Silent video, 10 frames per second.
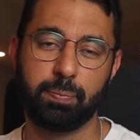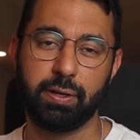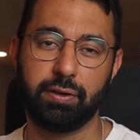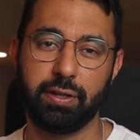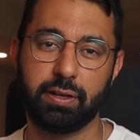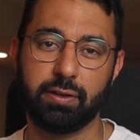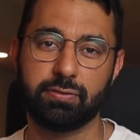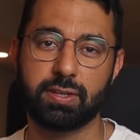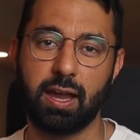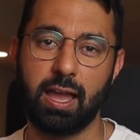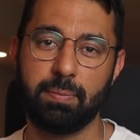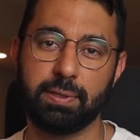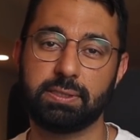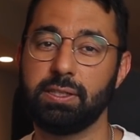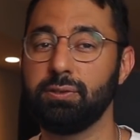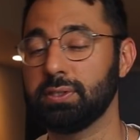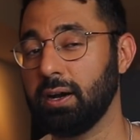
period of time is to use